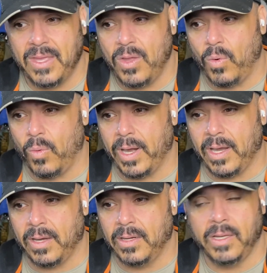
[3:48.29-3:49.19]

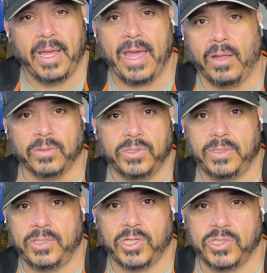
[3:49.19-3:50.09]
where, hell,
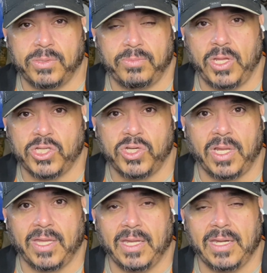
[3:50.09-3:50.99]
just yesterday
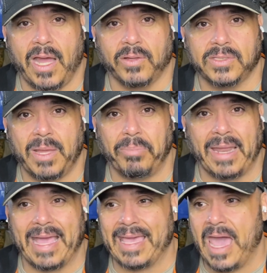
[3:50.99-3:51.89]
they announced that
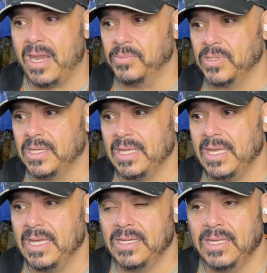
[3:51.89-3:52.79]
Black Adam's going to
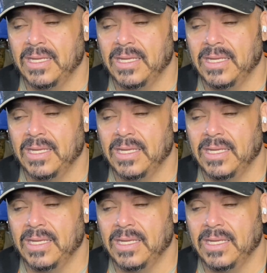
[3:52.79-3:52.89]
hit,